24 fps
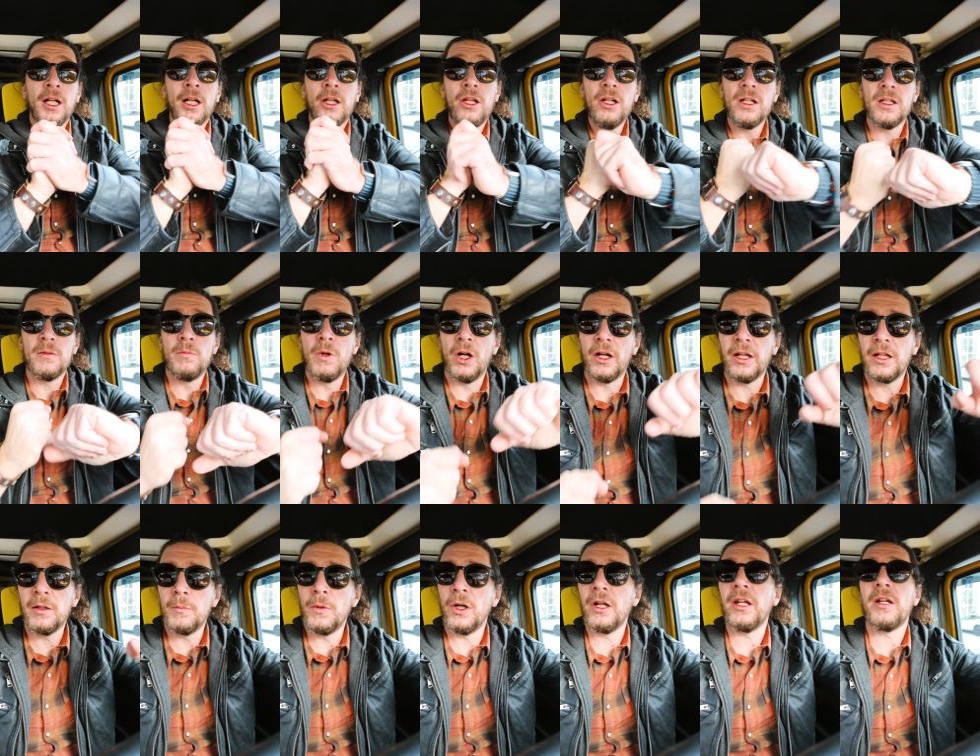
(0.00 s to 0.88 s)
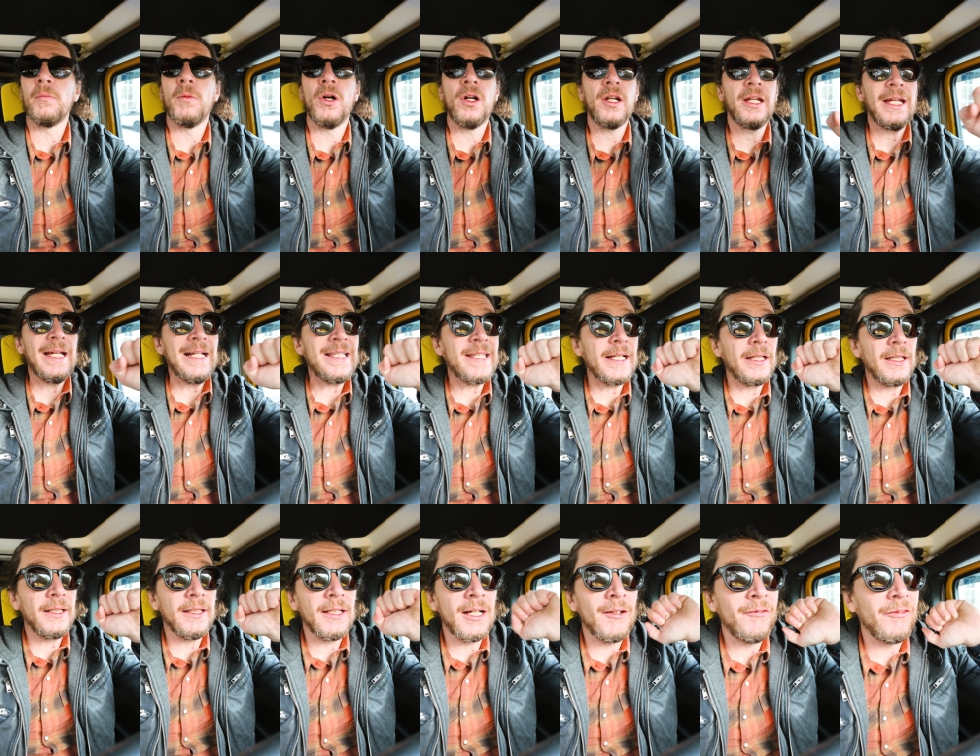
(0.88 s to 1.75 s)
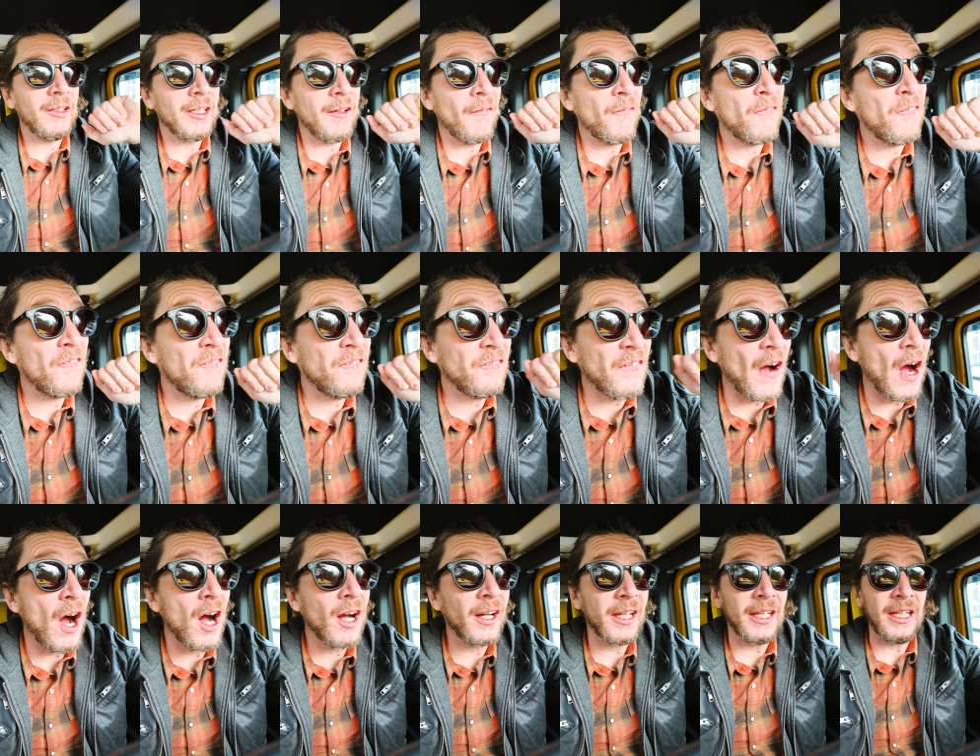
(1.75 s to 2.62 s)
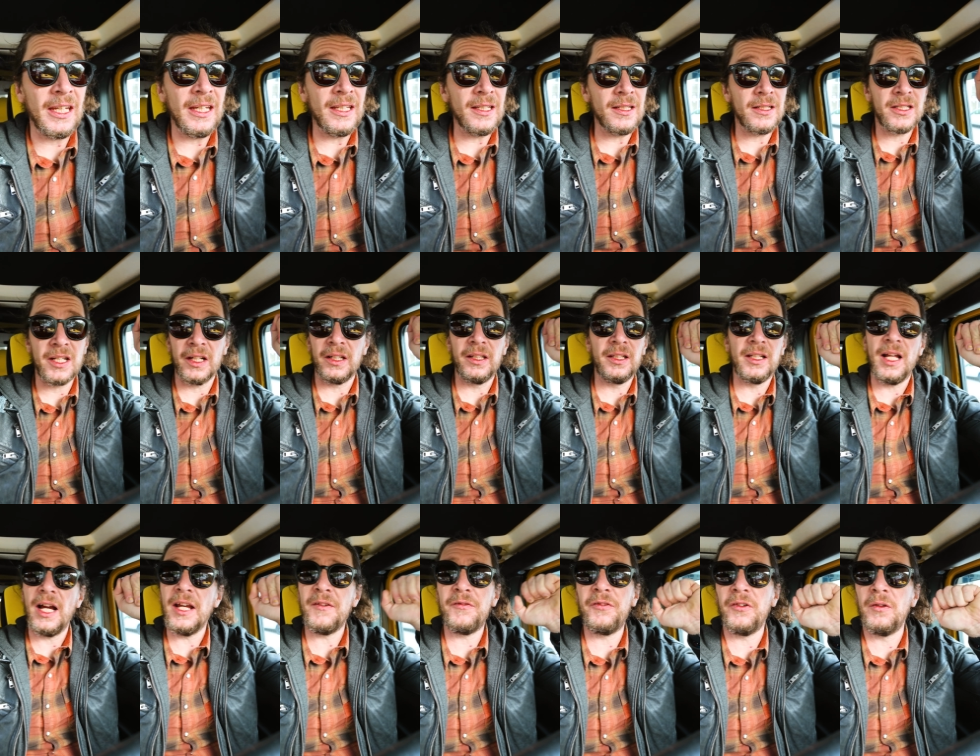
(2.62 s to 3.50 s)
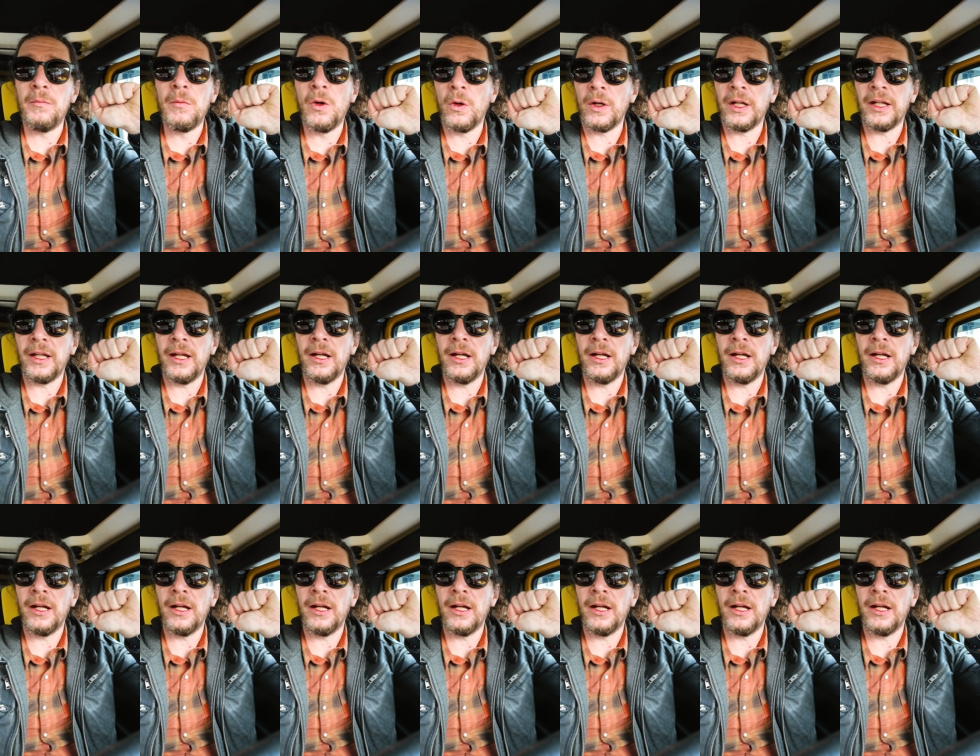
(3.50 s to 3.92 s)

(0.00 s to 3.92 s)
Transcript: Good morning, good morning, good morning. It's a lovely, foggy, delightful morning